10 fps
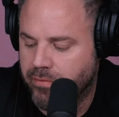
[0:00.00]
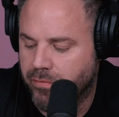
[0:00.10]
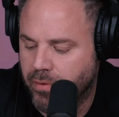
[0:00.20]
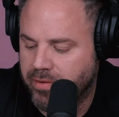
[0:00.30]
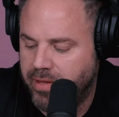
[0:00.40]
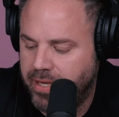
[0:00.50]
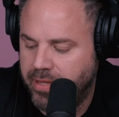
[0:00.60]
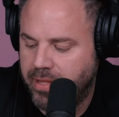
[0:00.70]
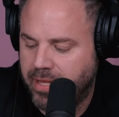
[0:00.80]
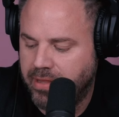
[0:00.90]
through
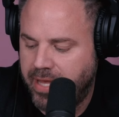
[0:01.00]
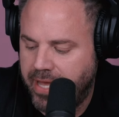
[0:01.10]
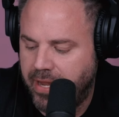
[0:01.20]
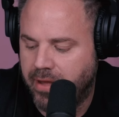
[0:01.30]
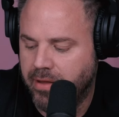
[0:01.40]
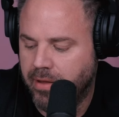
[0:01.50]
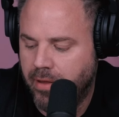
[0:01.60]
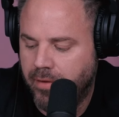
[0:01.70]
14th, Atlanta,